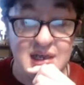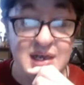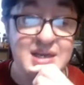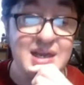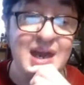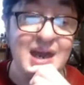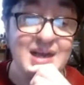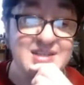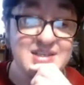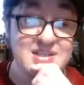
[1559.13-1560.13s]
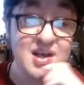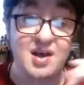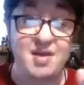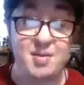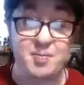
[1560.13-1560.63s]
Yeah, it says
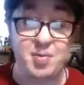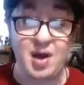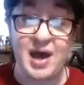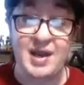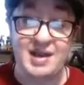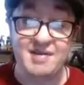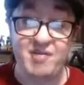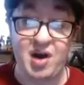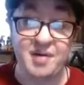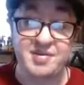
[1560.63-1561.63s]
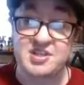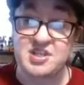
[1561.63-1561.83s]
the plot involves